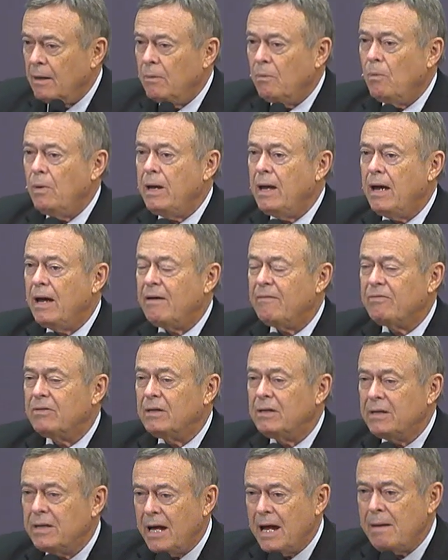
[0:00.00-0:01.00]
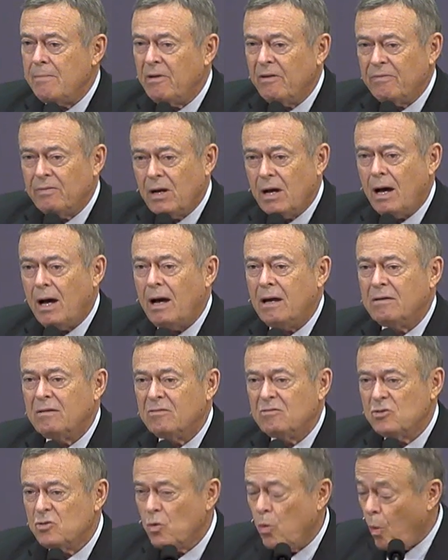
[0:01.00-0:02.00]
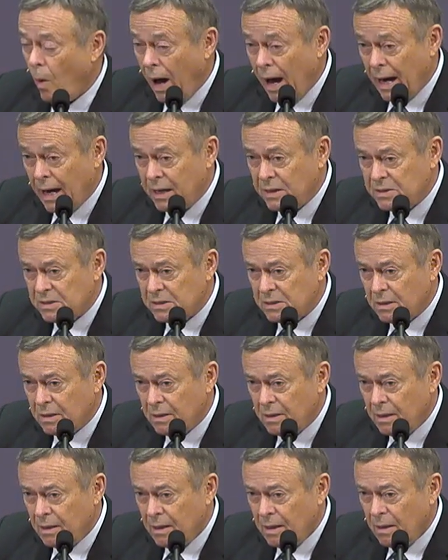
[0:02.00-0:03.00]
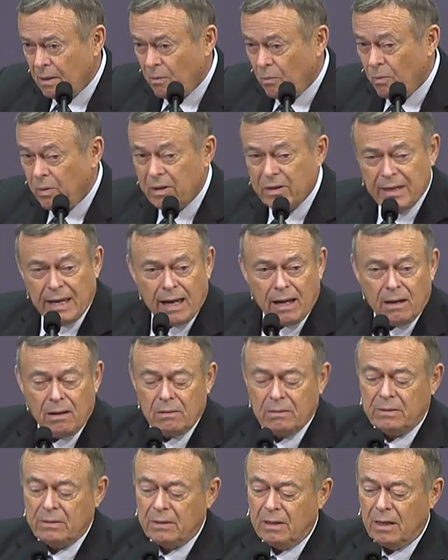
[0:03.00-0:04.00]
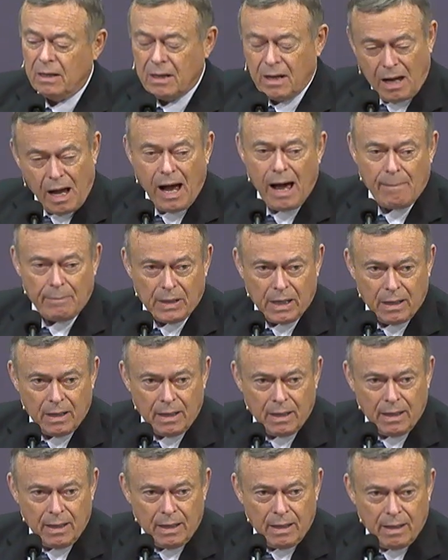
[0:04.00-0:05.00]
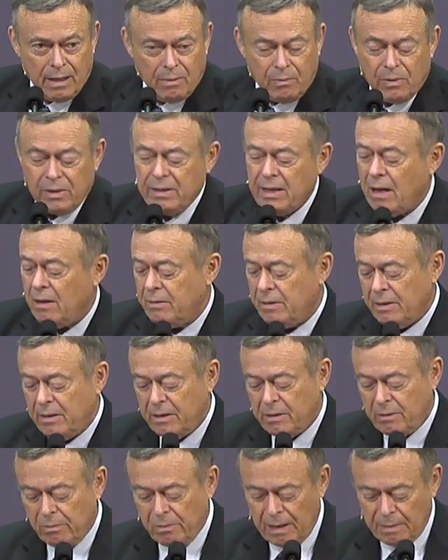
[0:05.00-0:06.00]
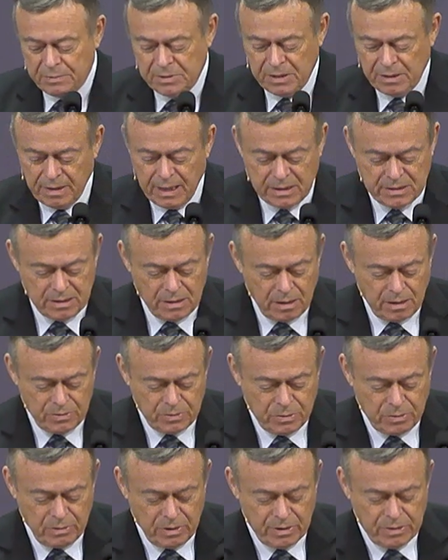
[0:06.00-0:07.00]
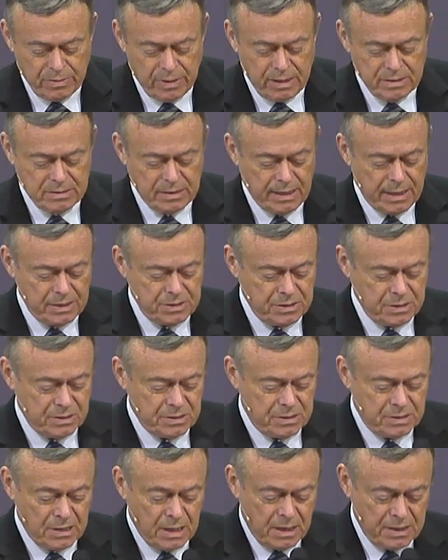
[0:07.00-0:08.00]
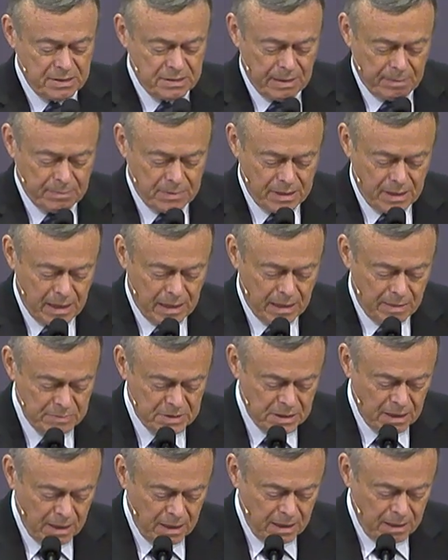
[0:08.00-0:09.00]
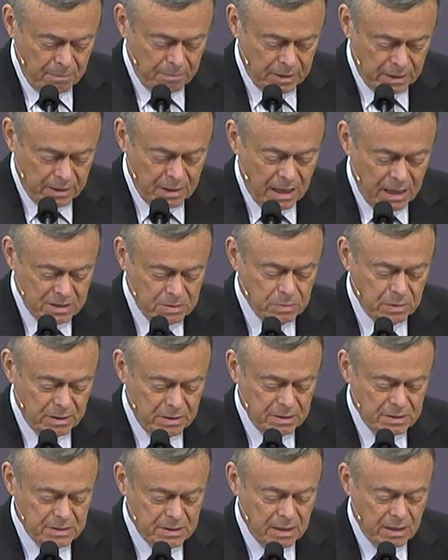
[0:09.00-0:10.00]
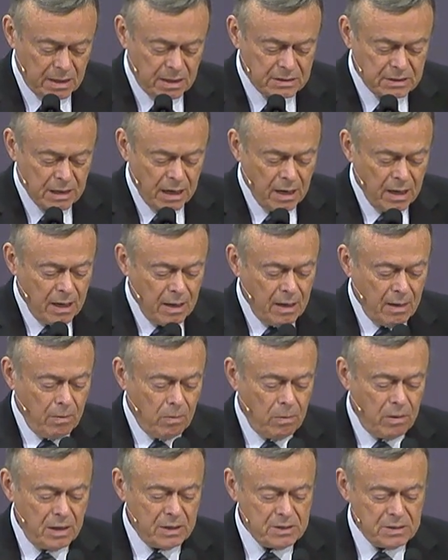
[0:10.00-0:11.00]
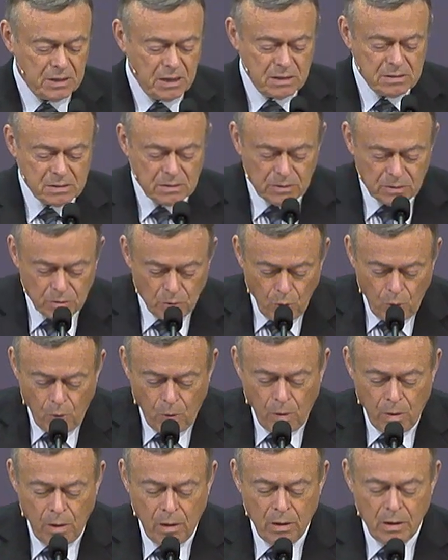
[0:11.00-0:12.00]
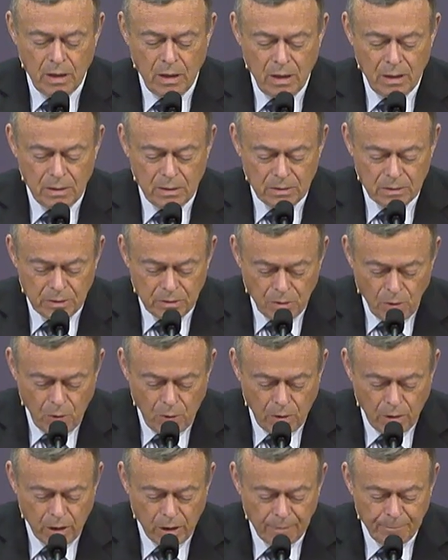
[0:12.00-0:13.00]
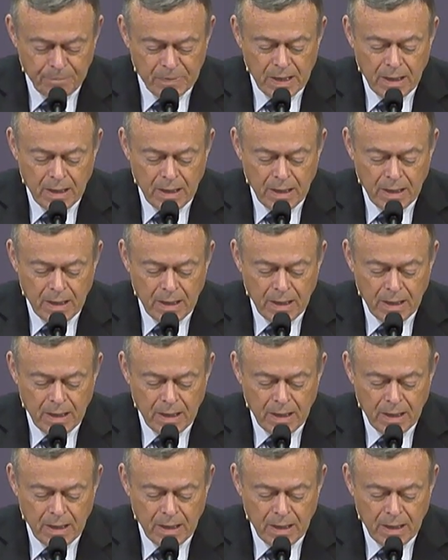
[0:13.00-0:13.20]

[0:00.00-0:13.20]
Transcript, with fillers: We have the name of God twice without a comma, without an interruption. That's not true in translations sometimes, but that's what this is, where it says, Lord, Lord.